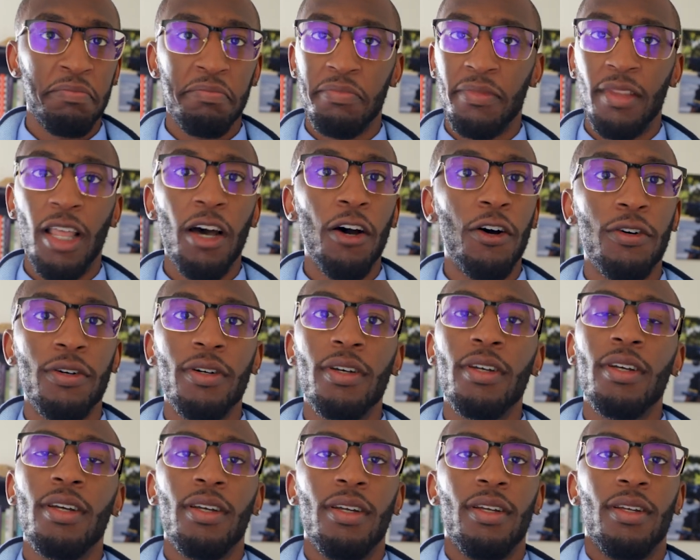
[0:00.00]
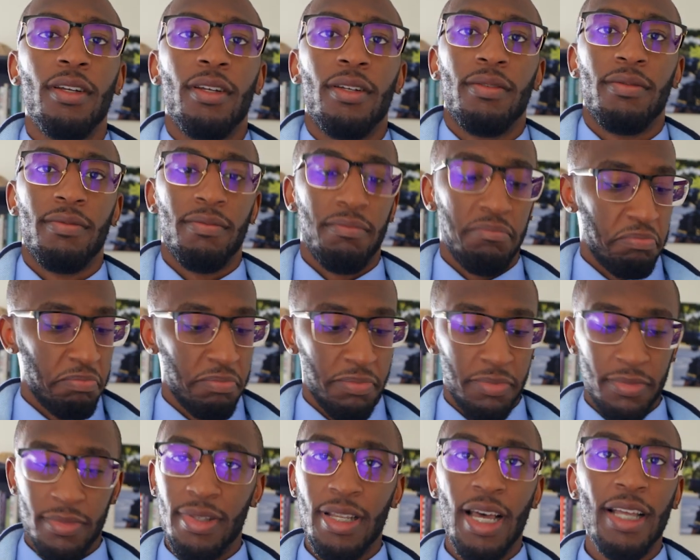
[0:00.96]
no,
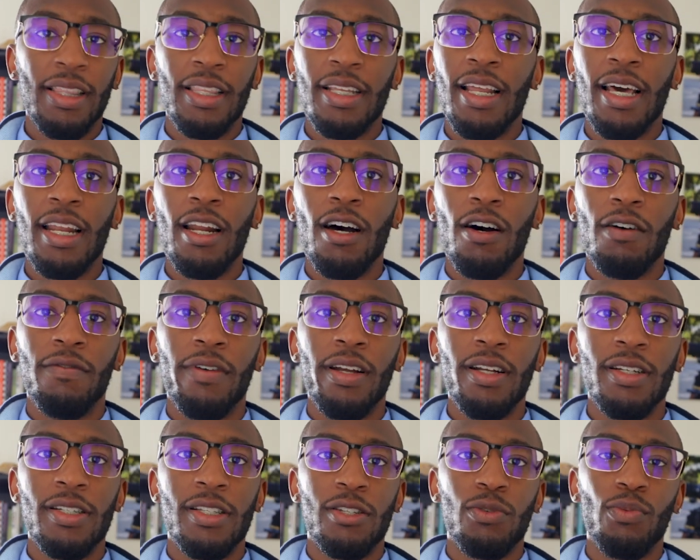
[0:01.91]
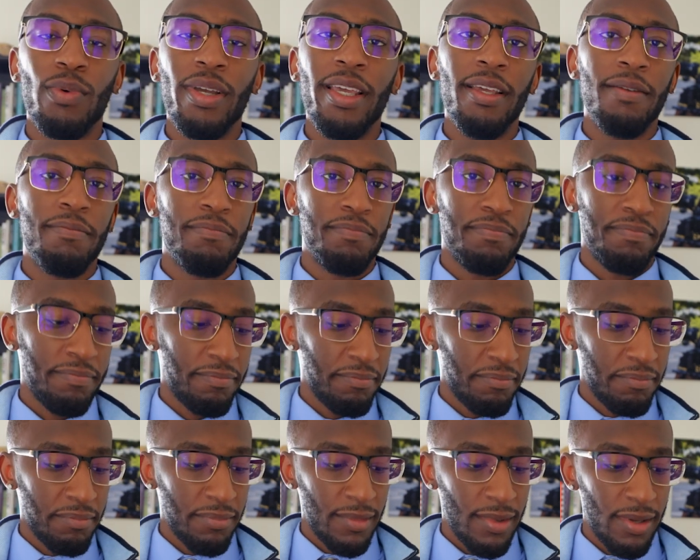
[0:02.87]
nothing at all. Very sweet
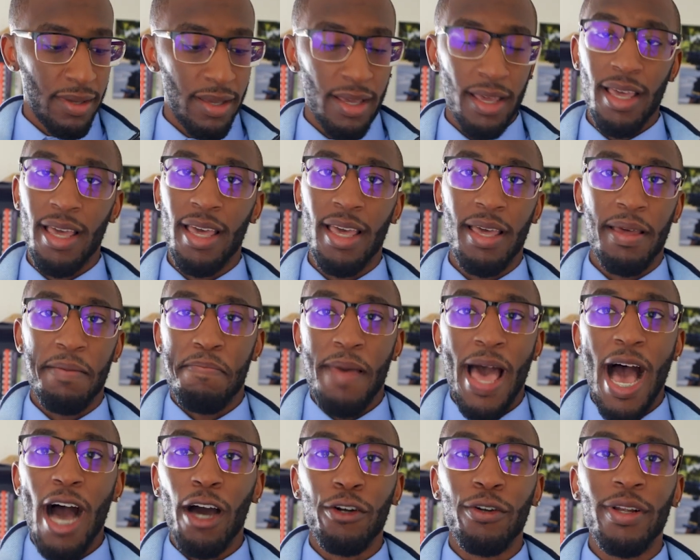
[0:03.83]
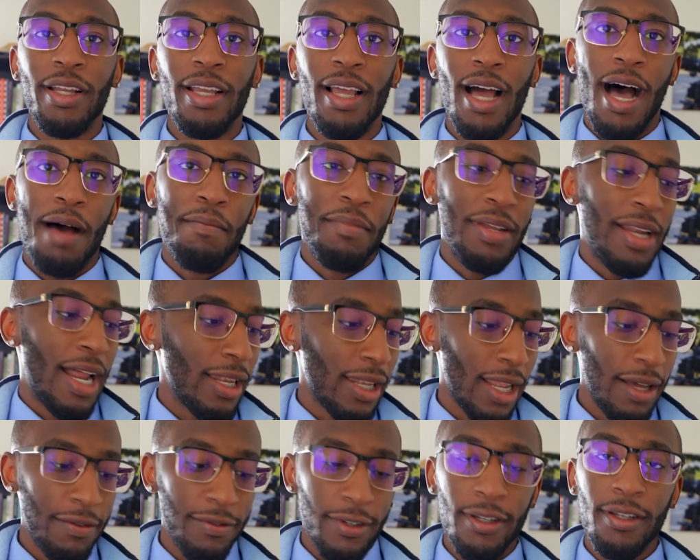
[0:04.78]
and powdery. I mean, I
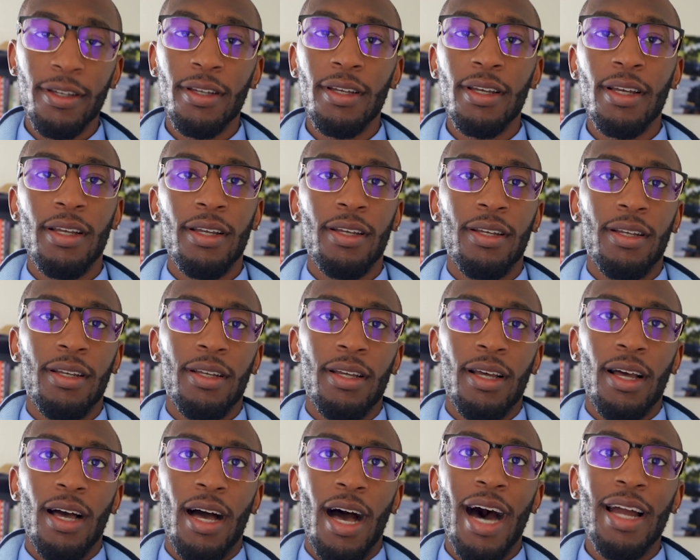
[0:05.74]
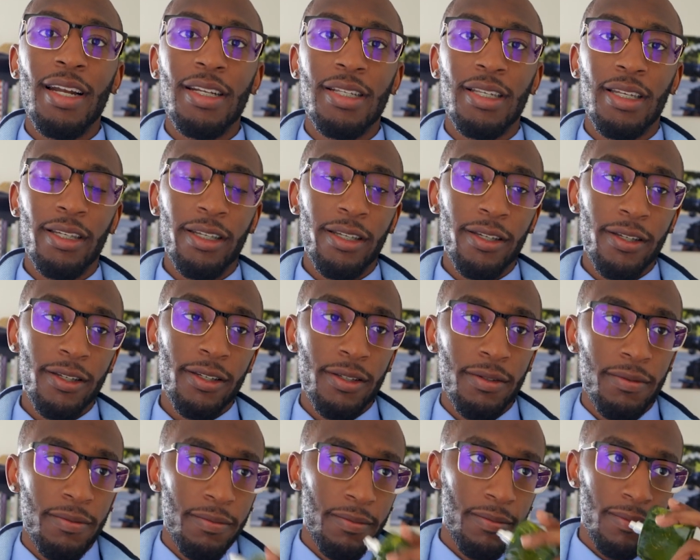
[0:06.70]
love it. Honestly,
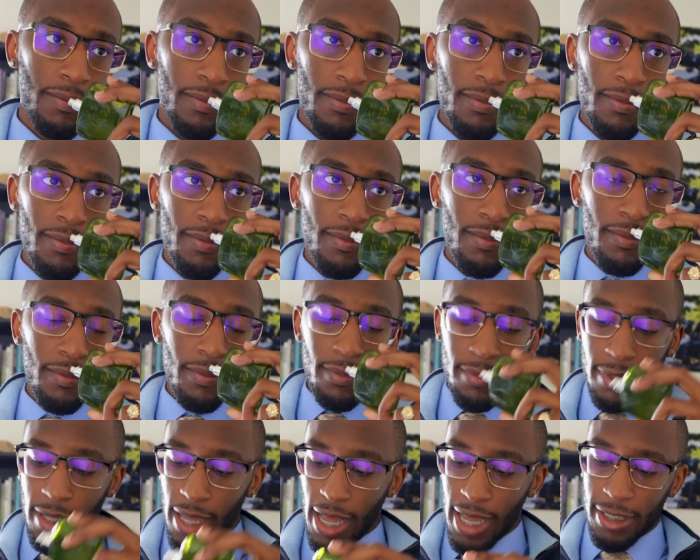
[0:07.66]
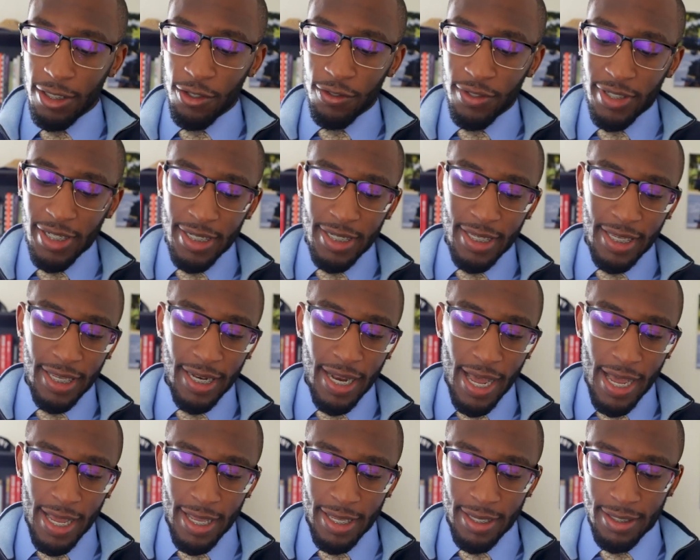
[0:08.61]
you just
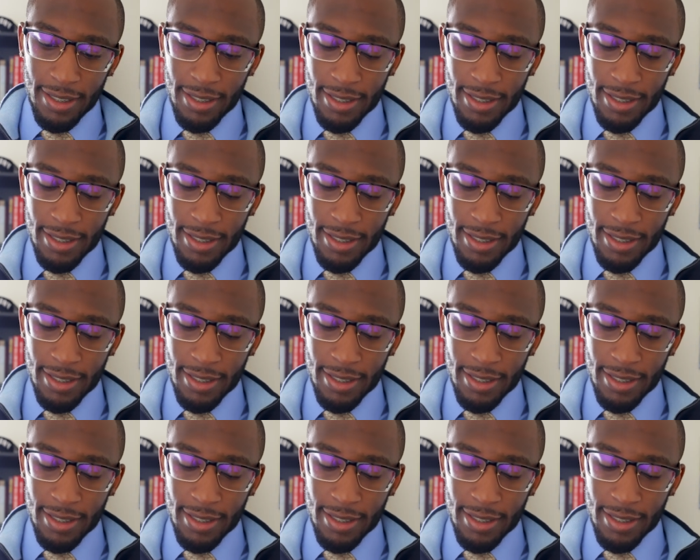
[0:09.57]
cannot,